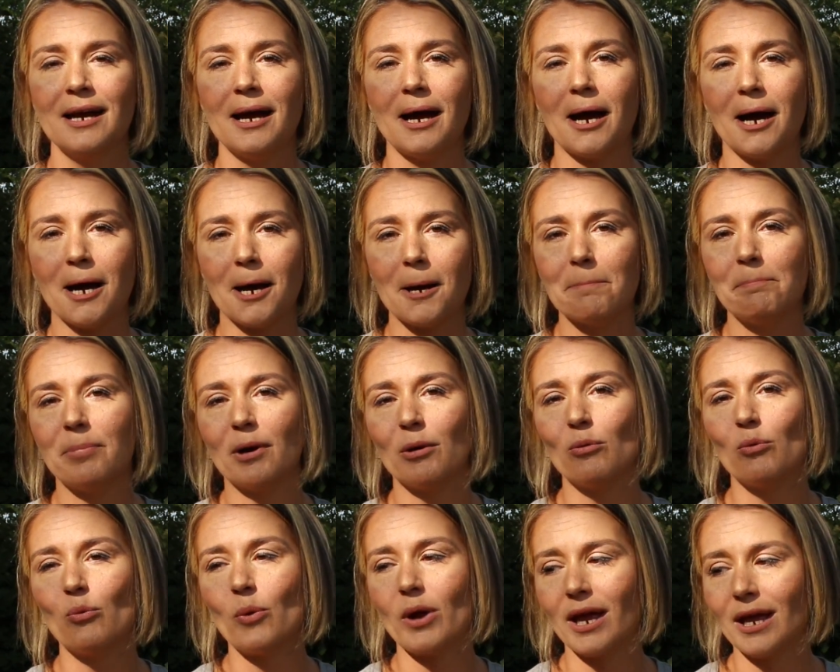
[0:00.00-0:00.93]

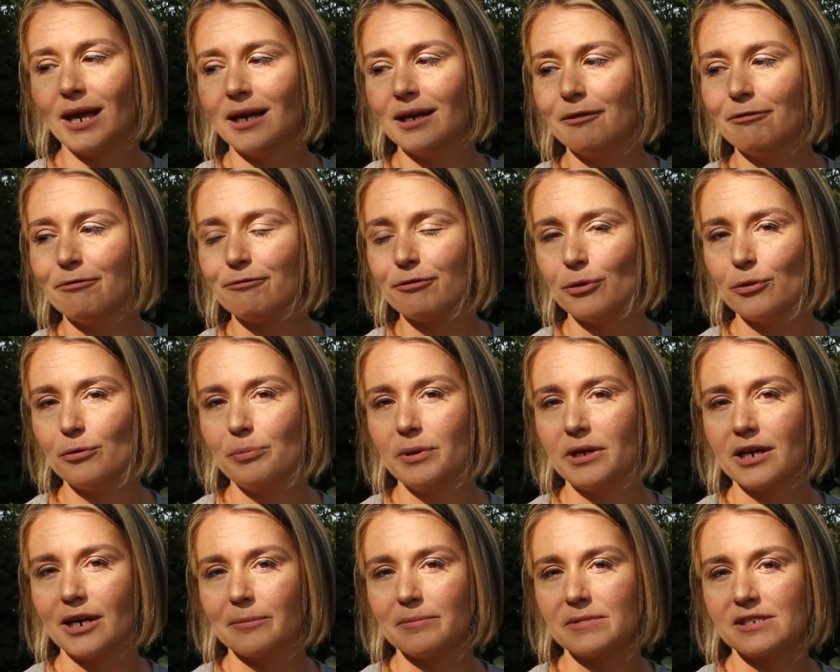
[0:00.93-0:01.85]
But when food
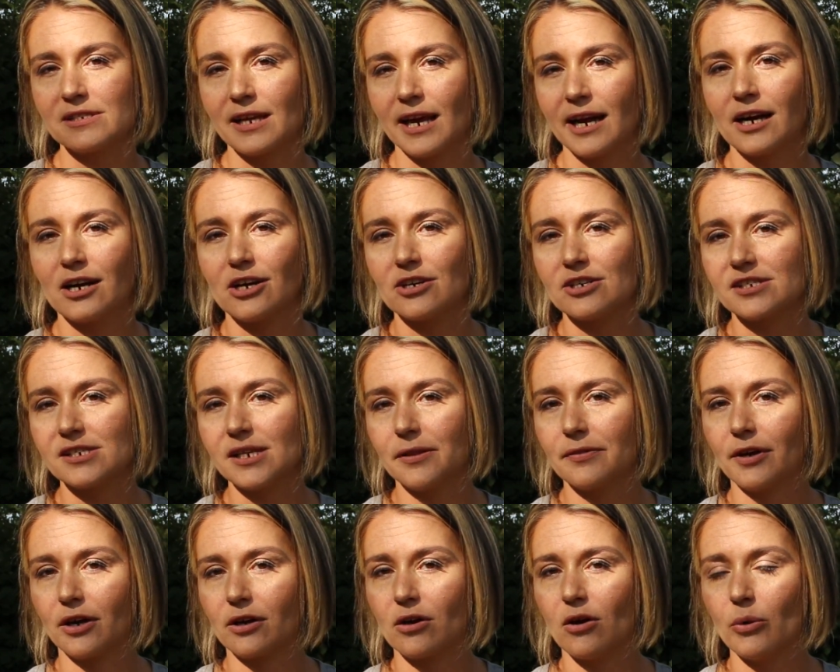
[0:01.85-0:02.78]
becomes scarce,
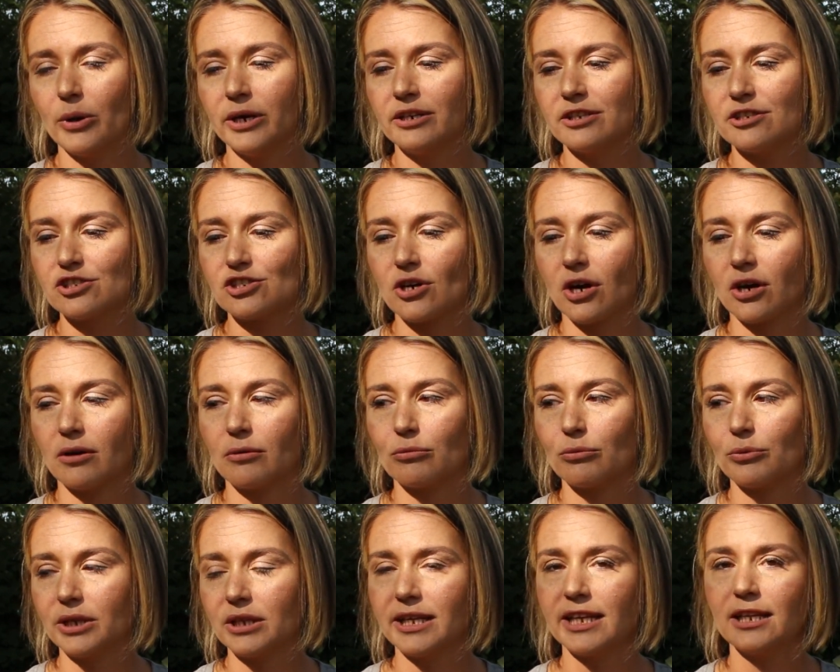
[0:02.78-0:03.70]
they're going to start
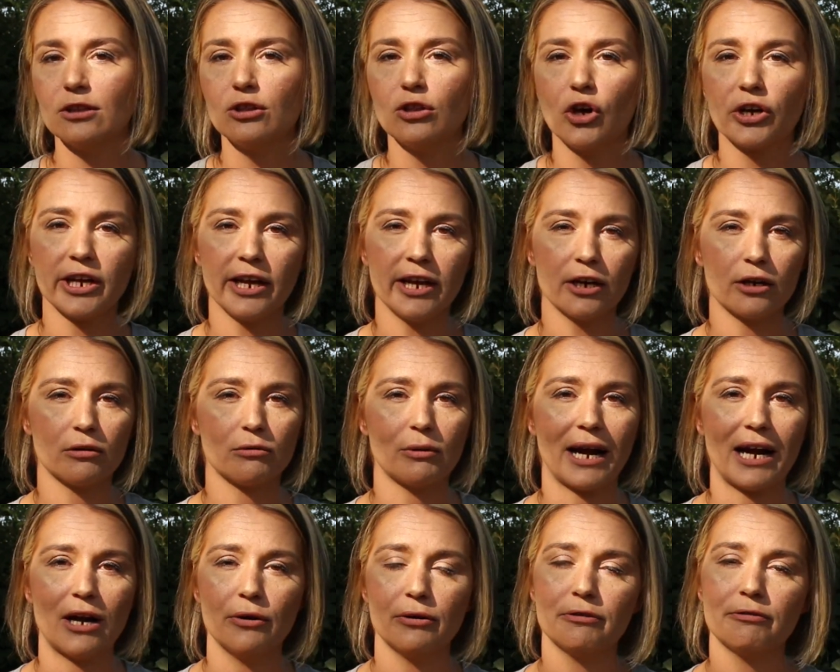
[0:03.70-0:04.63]
really looking
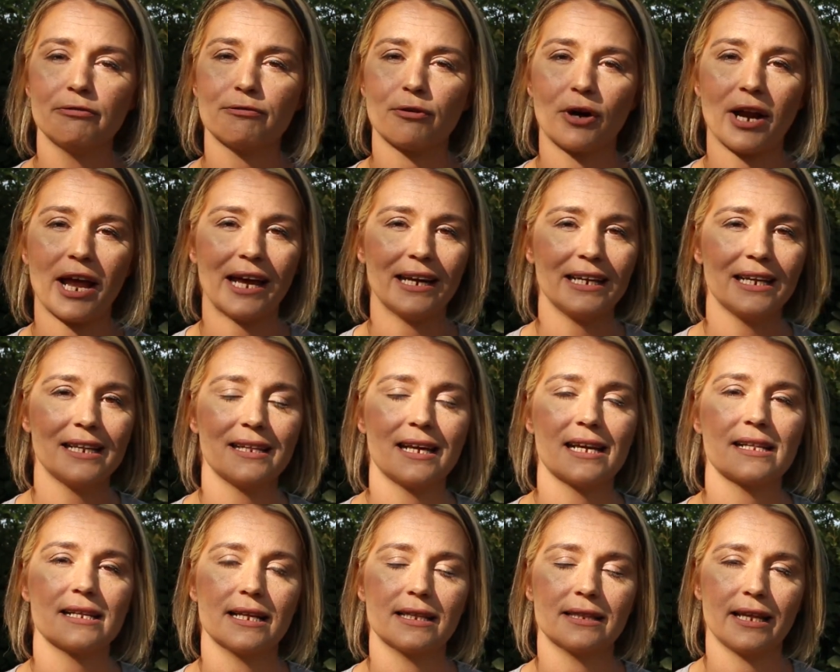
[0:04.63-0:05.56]
around for
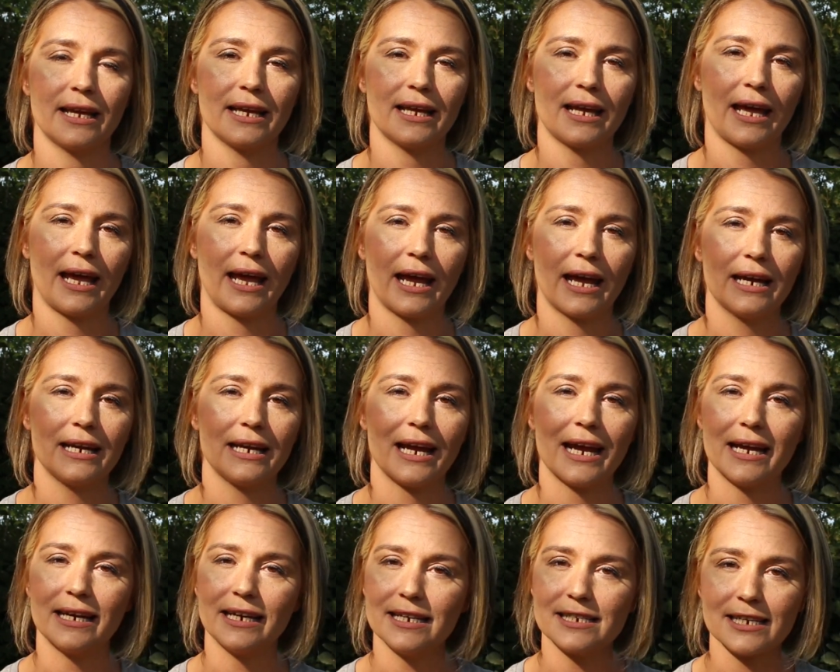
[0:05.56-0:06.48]
anything that they can,
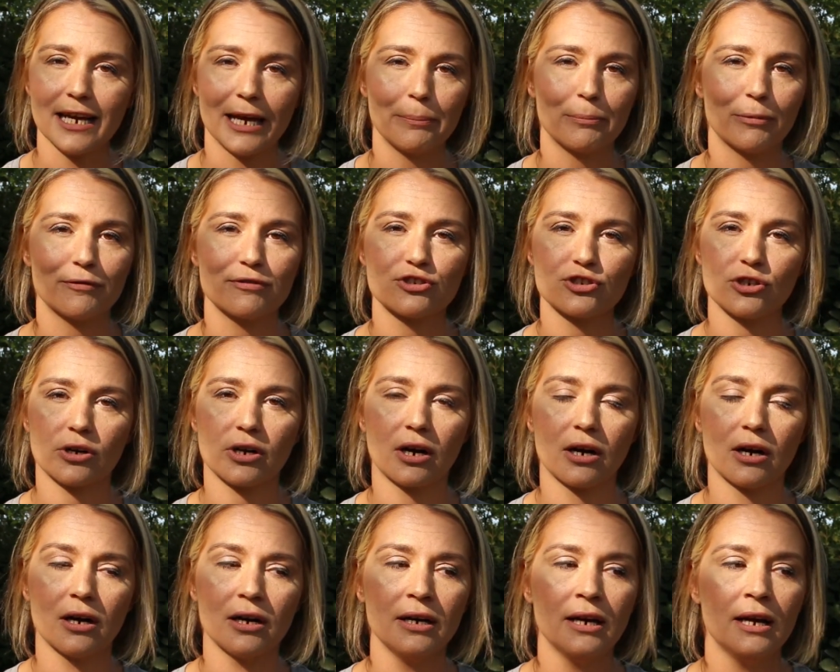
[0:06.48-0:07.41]
any type of
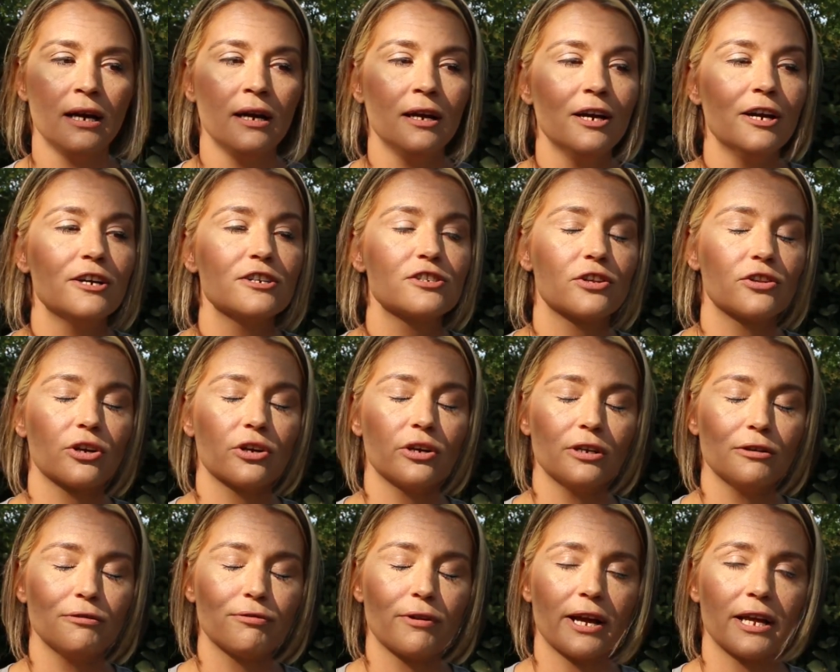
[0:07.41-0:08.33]
sugar. So they're
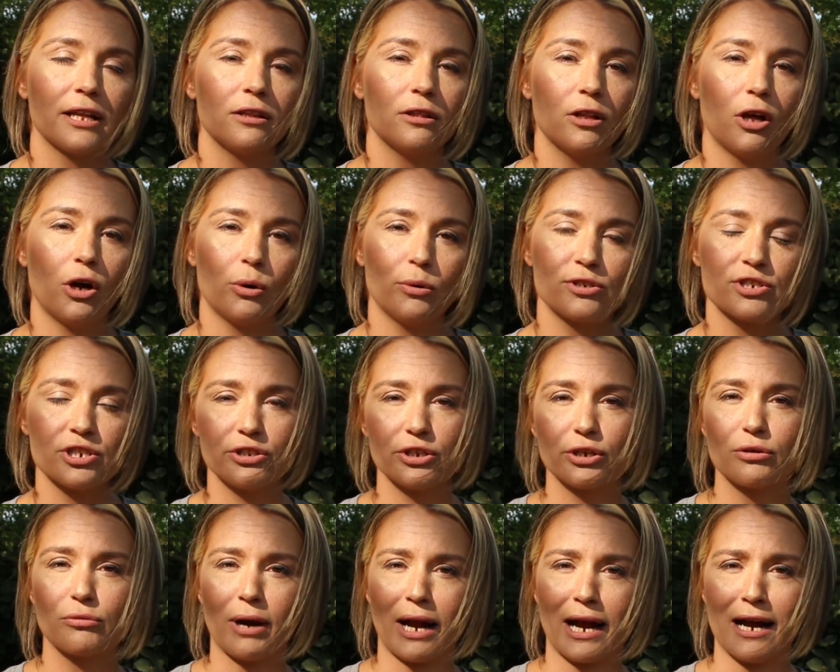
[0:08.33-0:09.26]
going to fly low to the
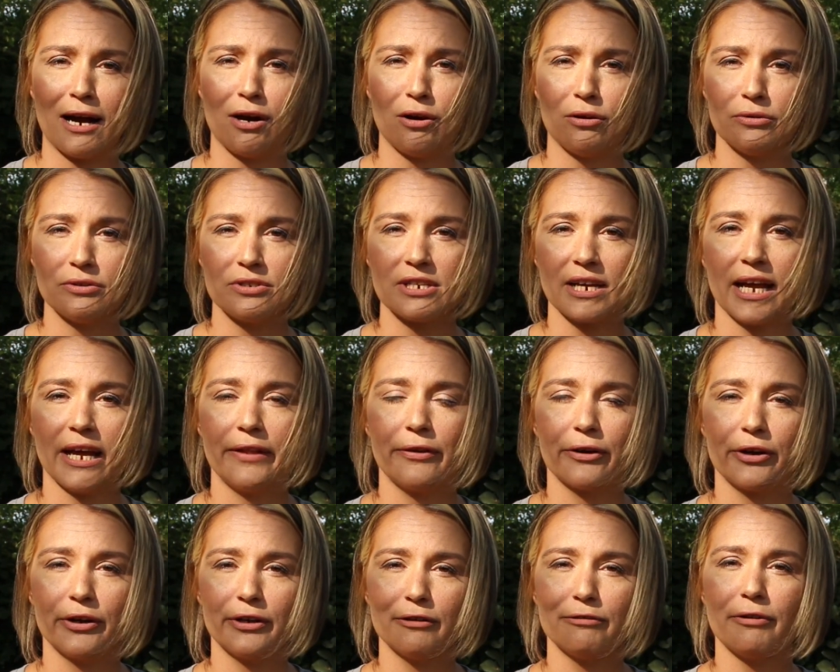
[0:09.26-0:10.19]
ground, and
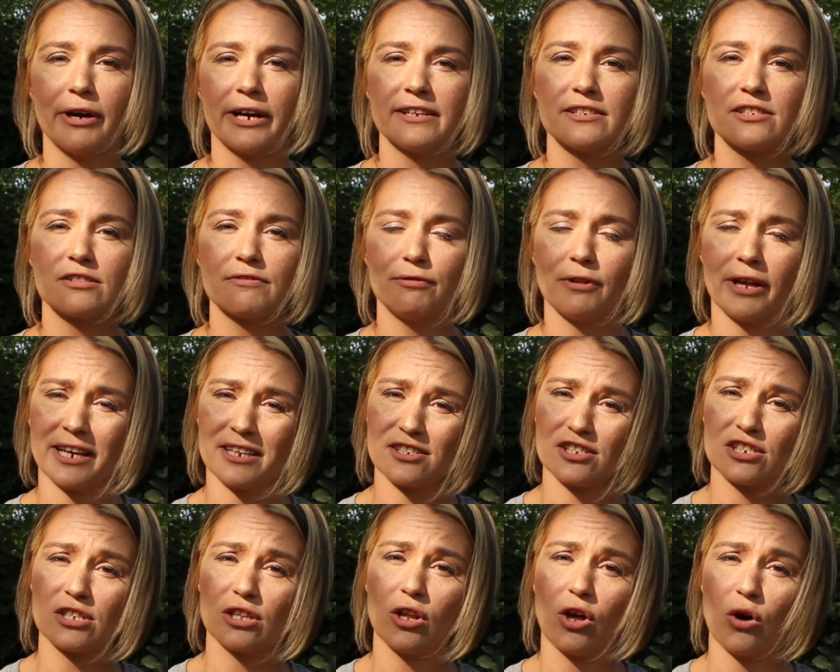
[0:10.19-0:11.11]
they're going to fly
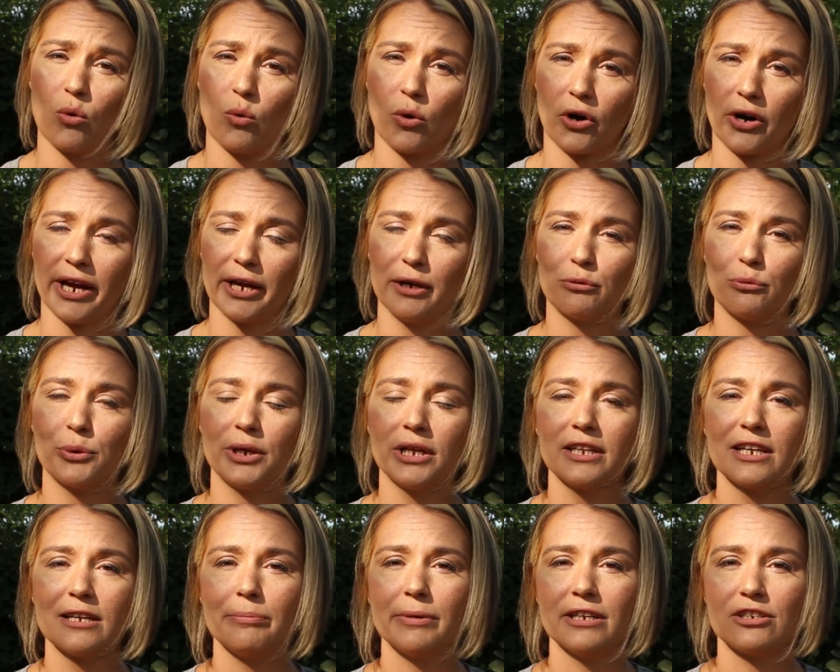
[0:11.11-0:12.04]
slower and
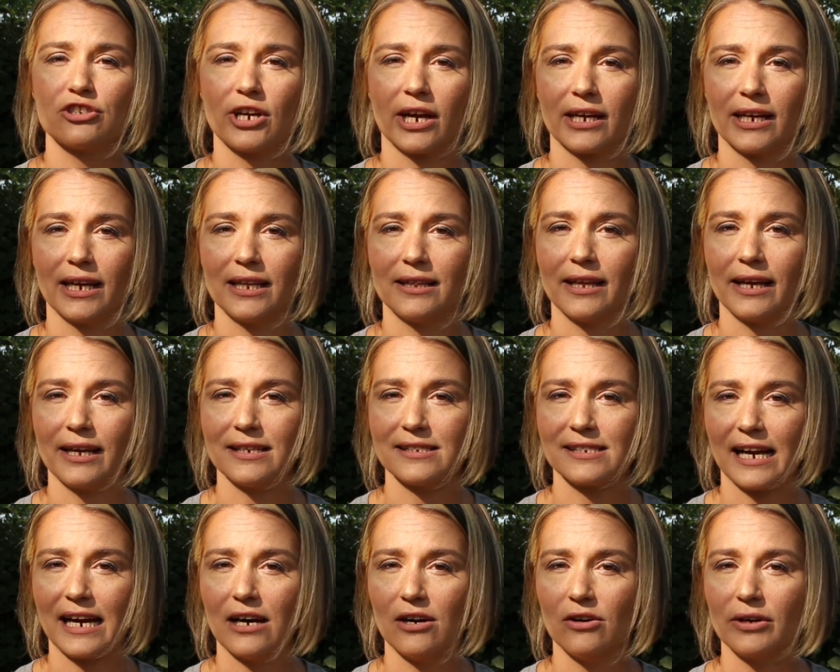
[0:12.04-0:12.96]
really be checking things
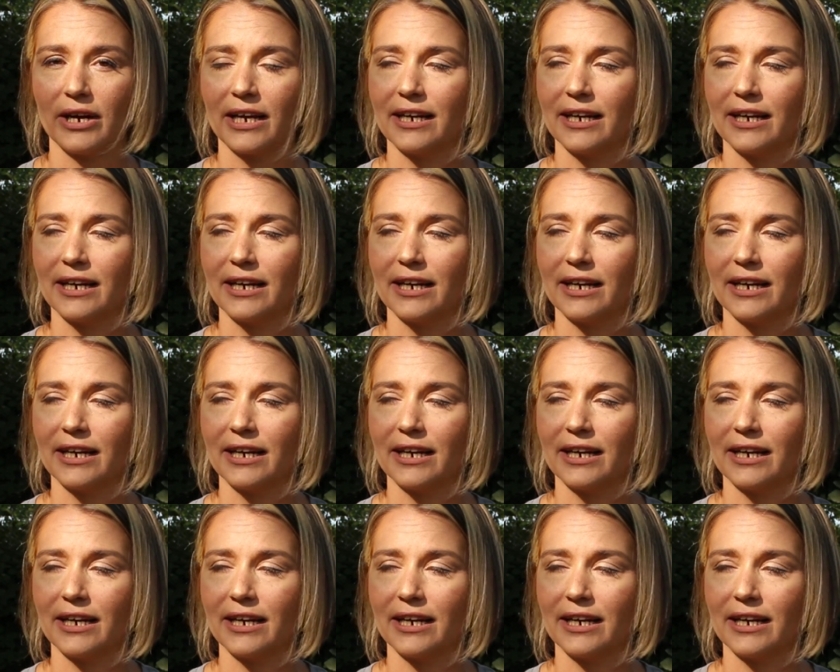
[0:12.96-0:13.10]
out.